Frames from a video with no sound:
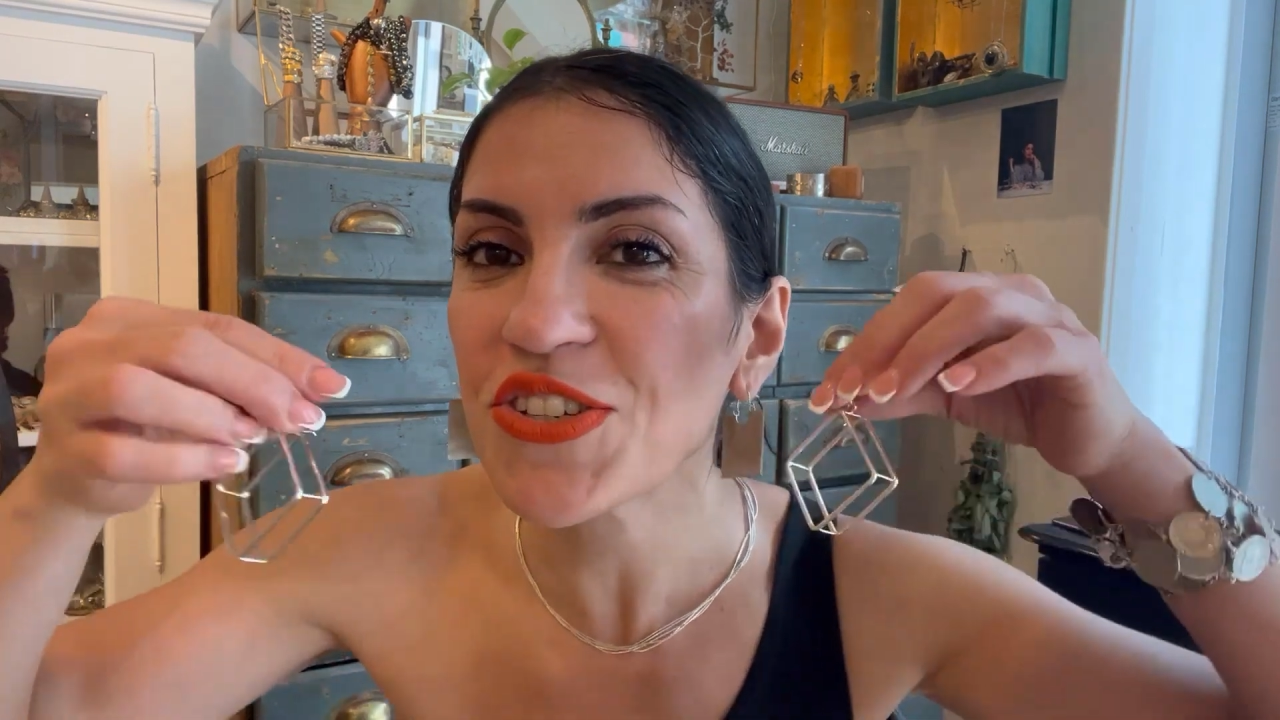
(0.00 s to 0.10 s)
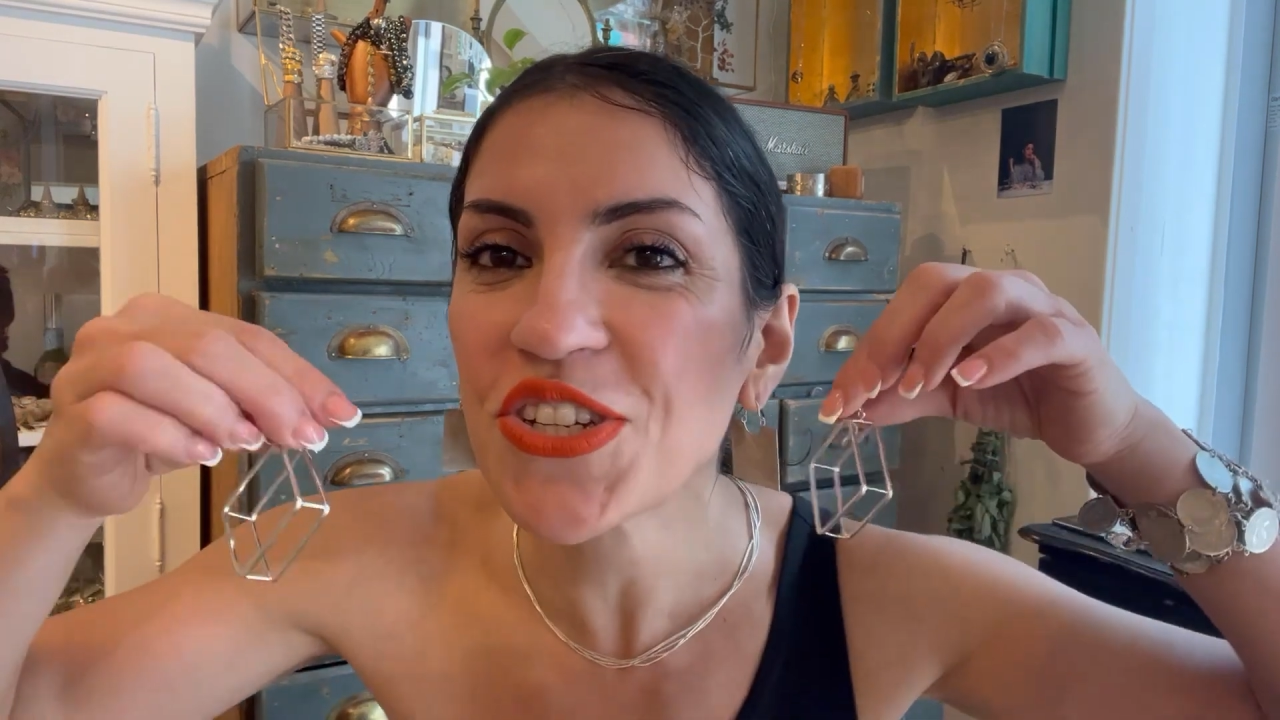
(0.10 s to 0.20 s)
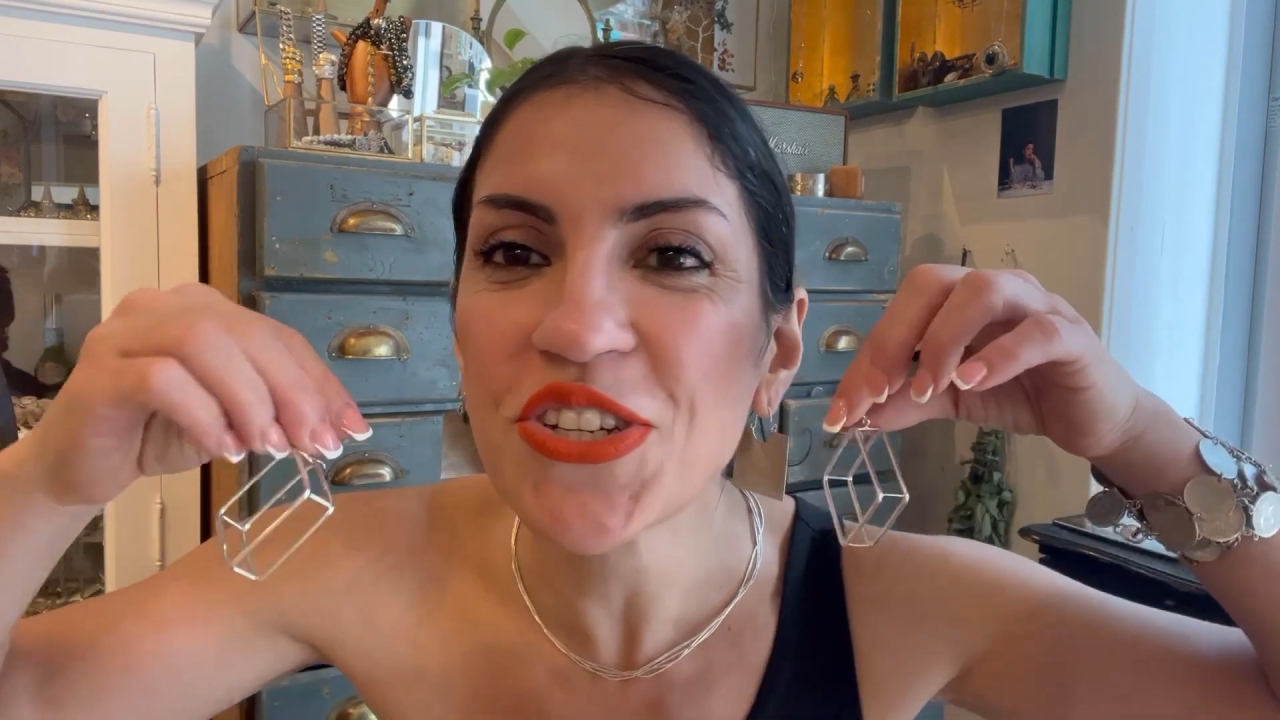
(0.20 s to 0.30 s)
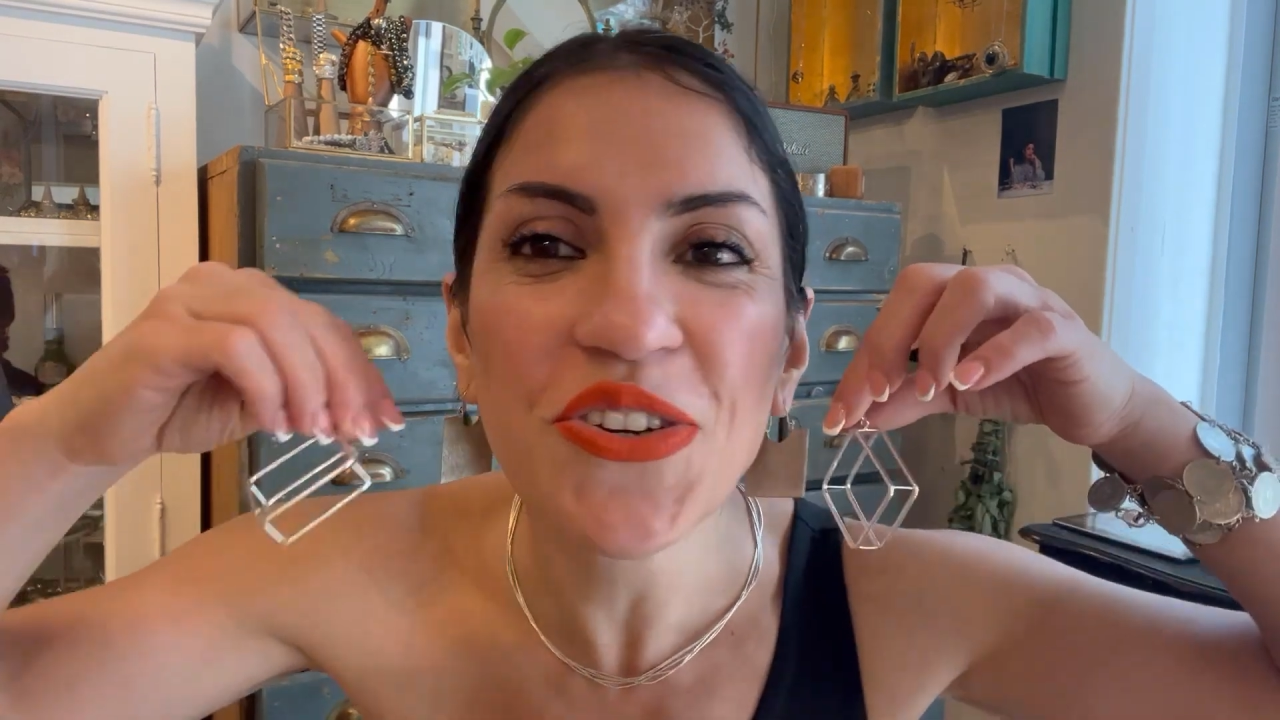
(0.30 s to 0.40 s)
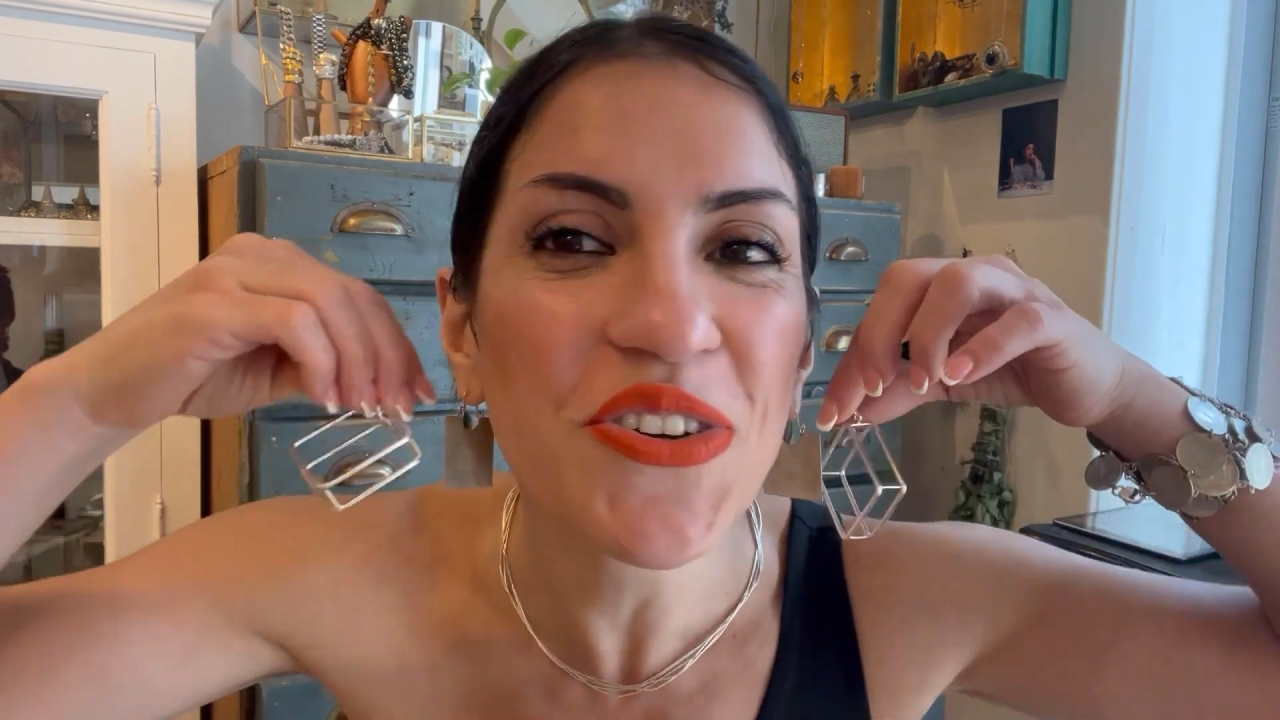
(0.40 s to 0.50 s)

show